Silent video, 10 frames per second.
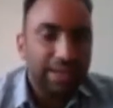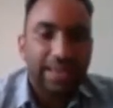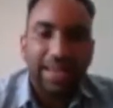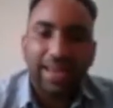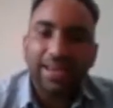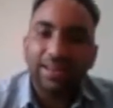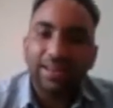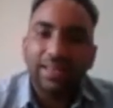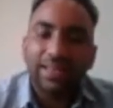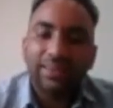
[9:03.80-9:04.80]
and
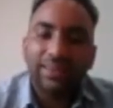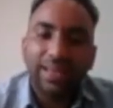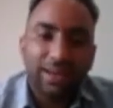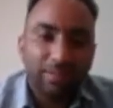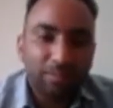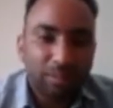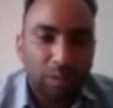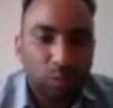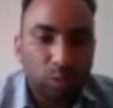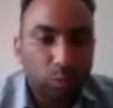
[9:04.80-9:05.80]
then
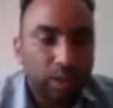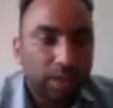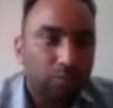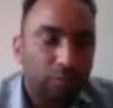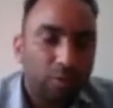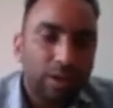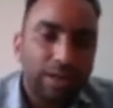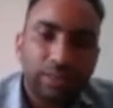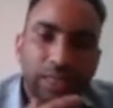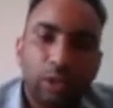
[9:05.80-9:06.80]
for
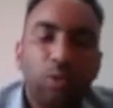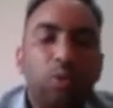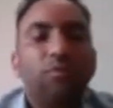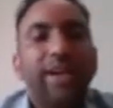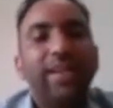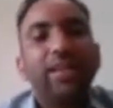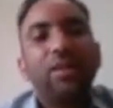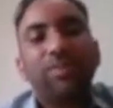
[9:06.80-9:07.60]
the quick wetting of the